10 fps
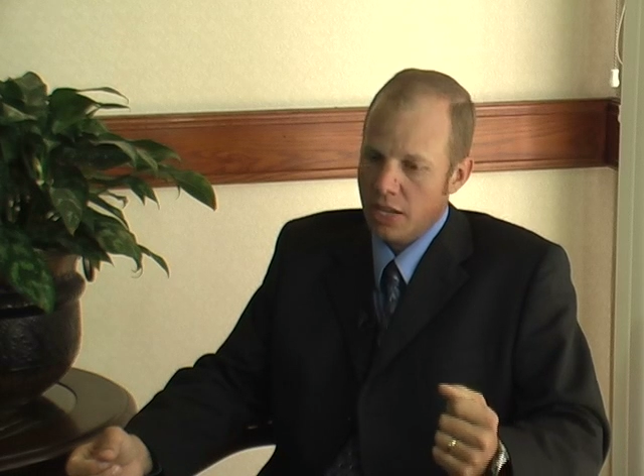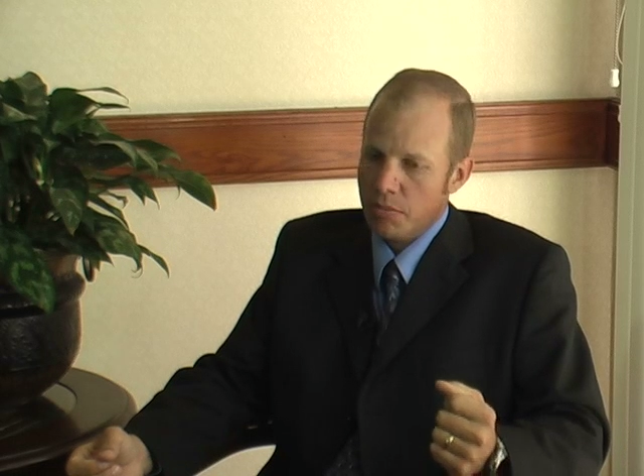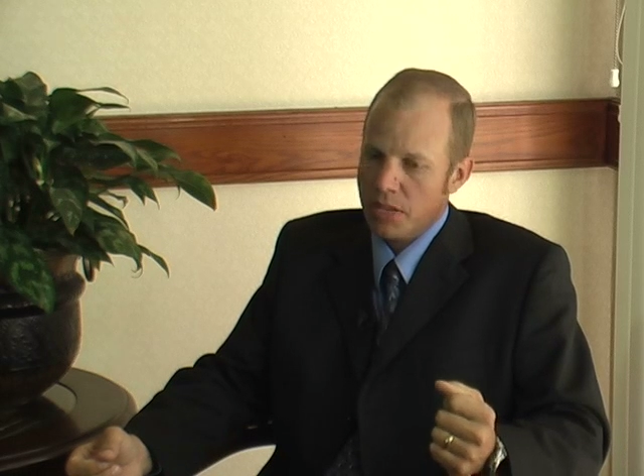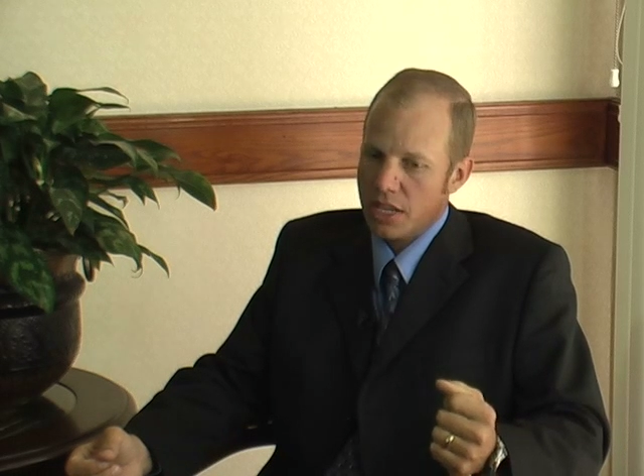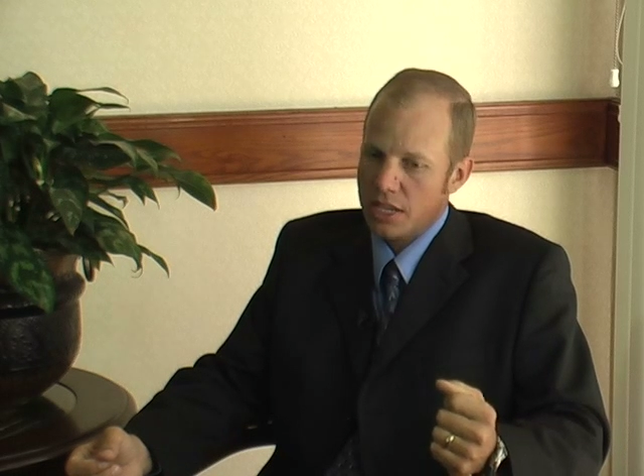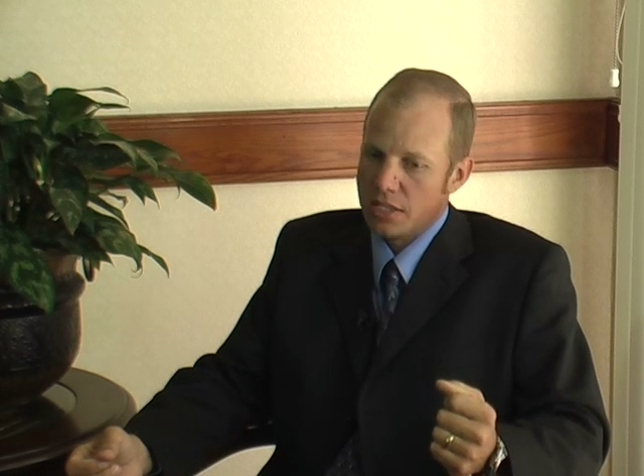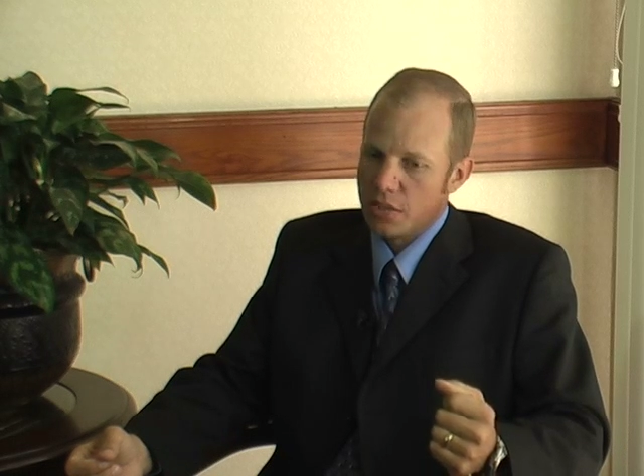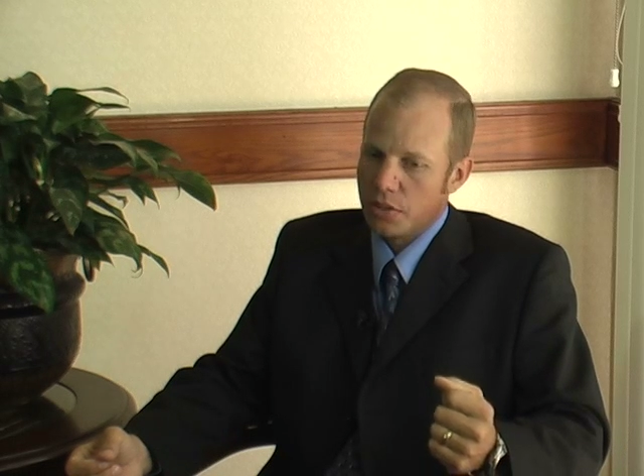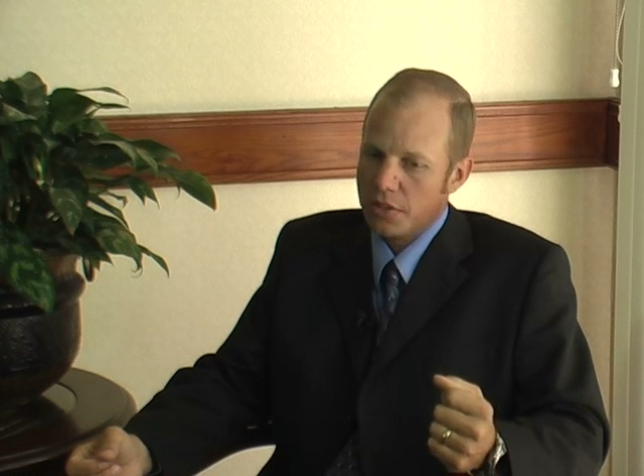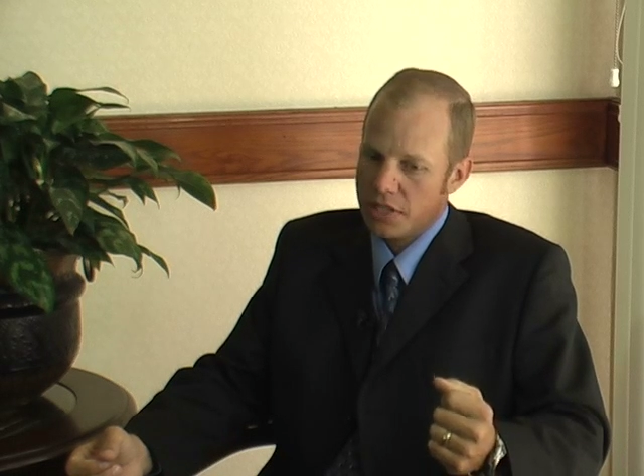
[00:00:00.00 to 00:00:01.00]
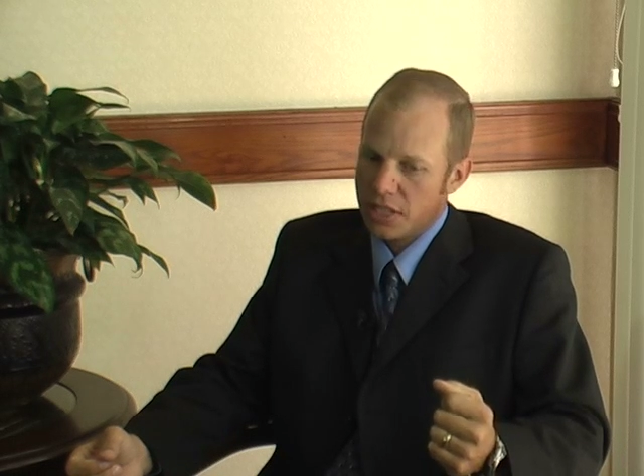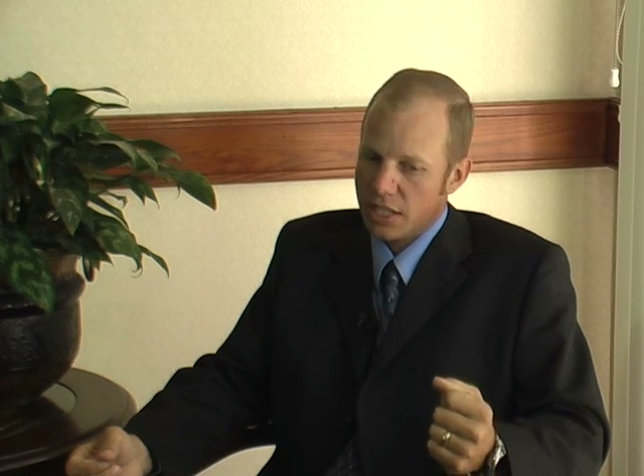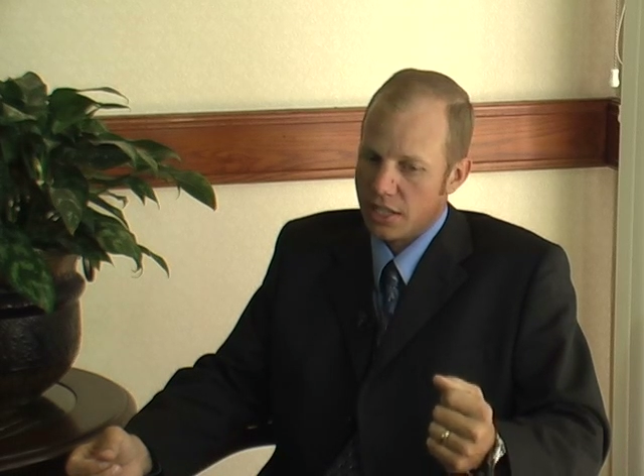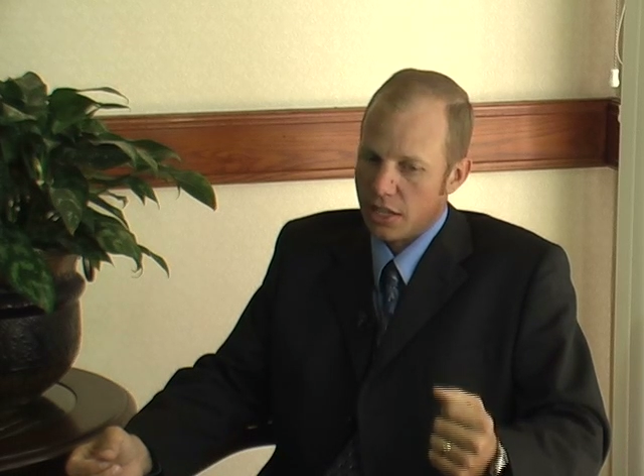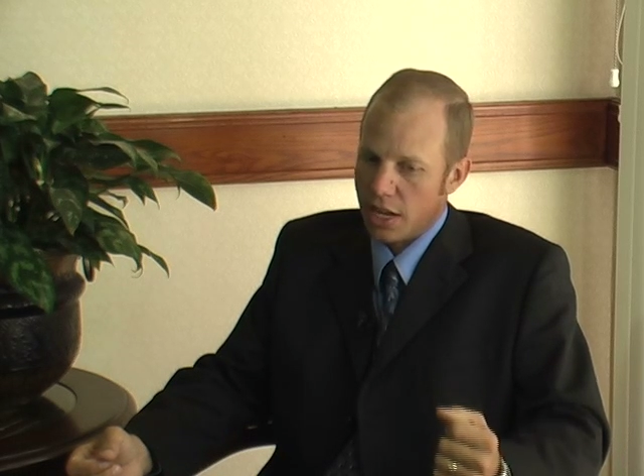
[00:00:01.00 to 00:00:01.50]
because we've seen
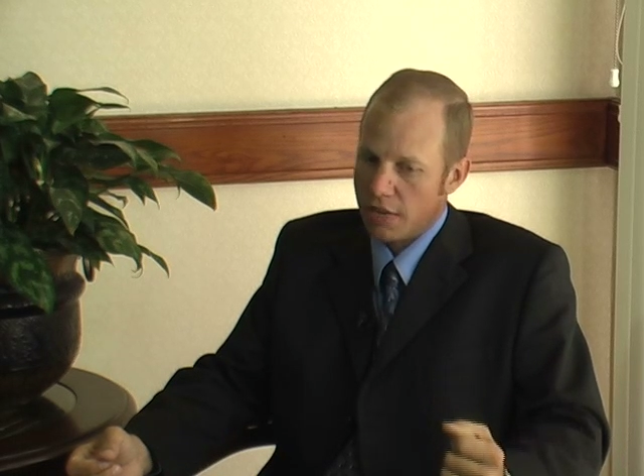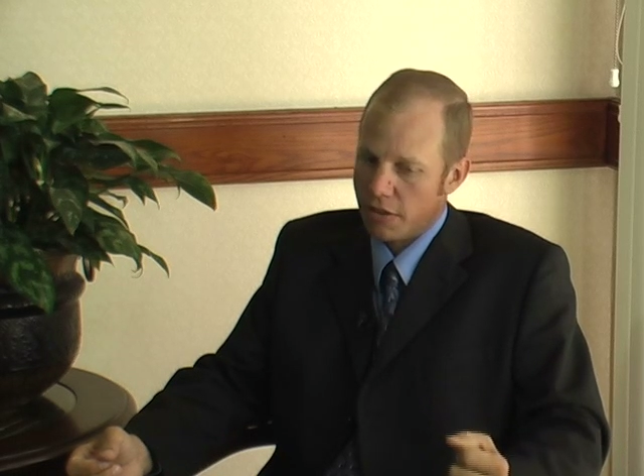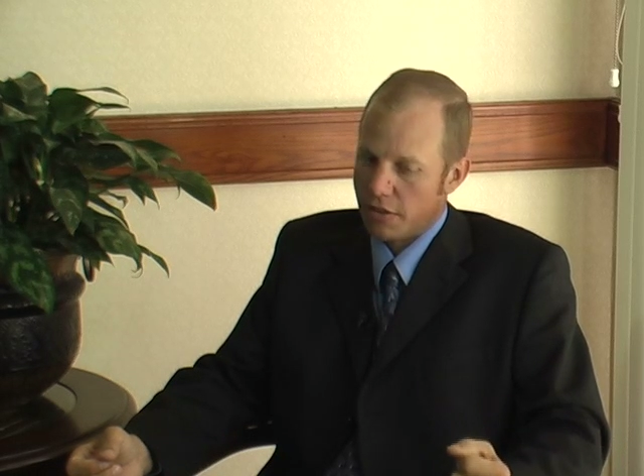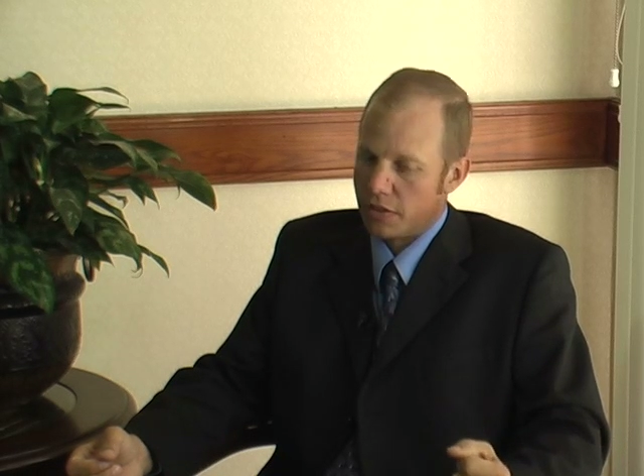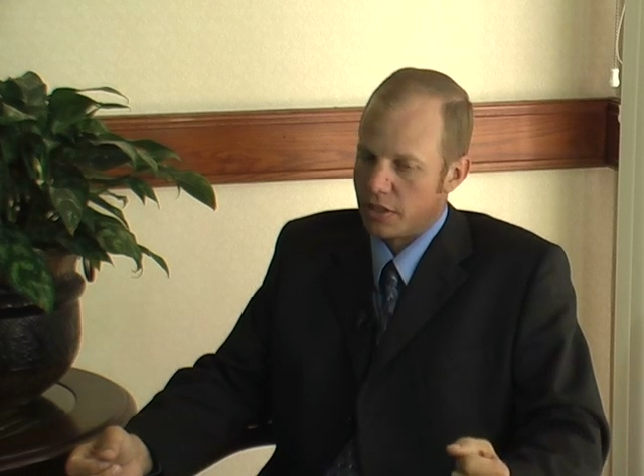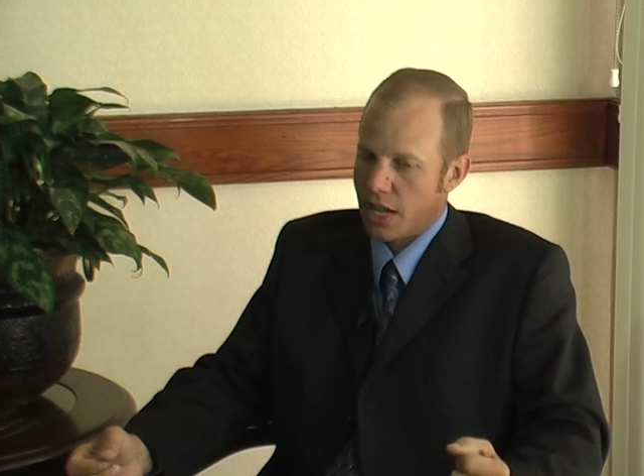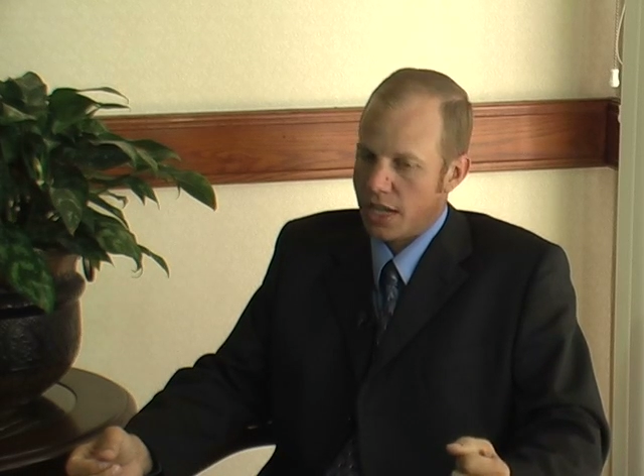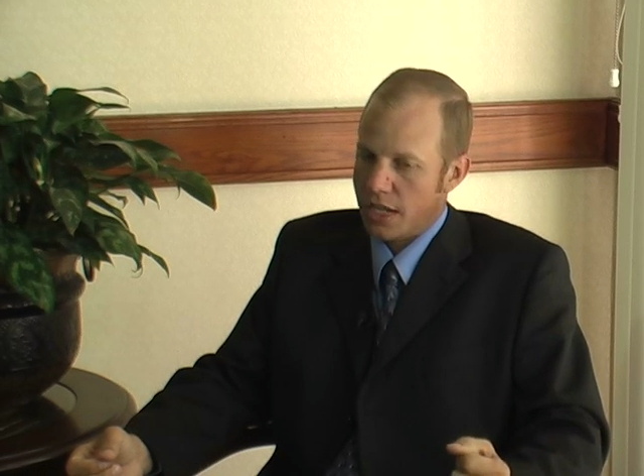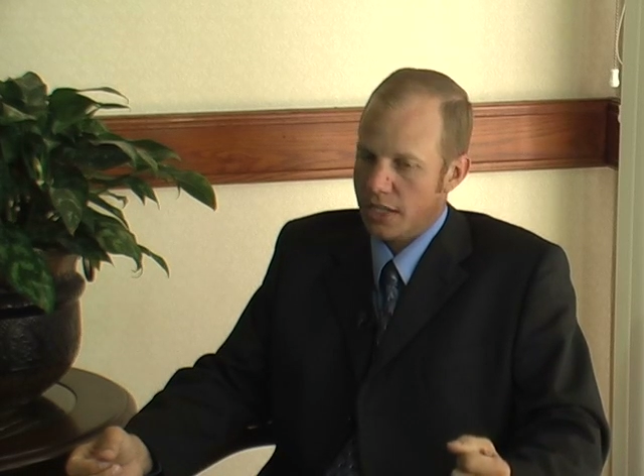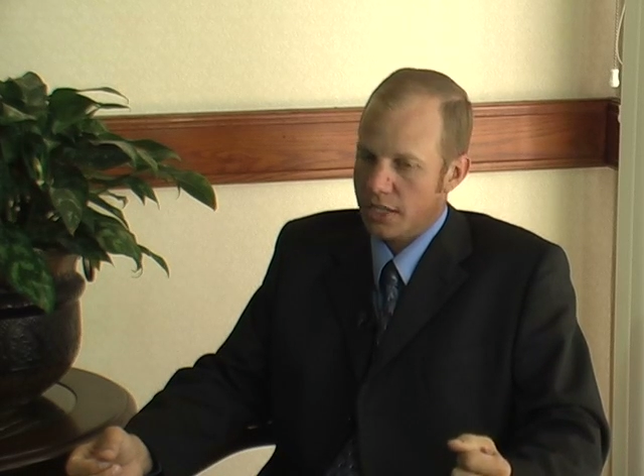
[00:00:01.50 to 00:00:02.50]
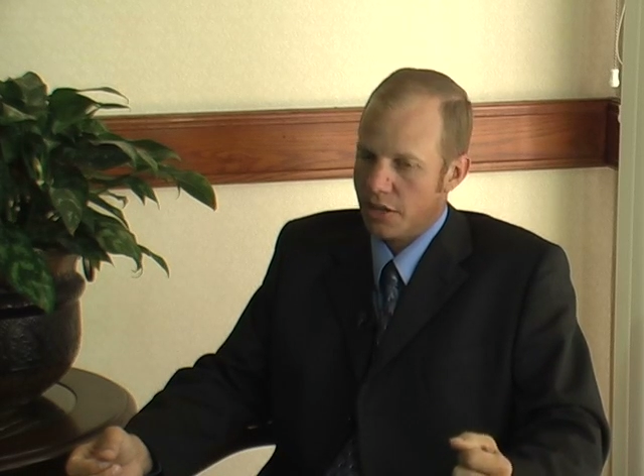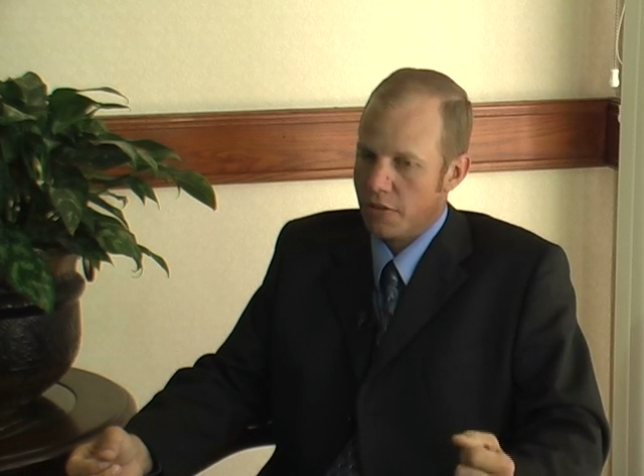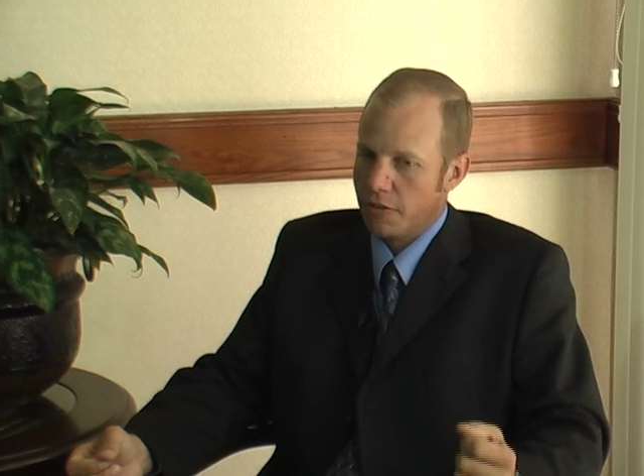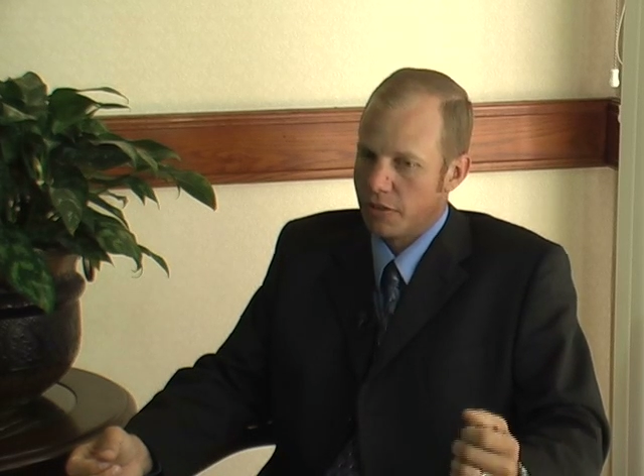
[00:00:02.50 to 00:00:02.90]
a lot of our varieties go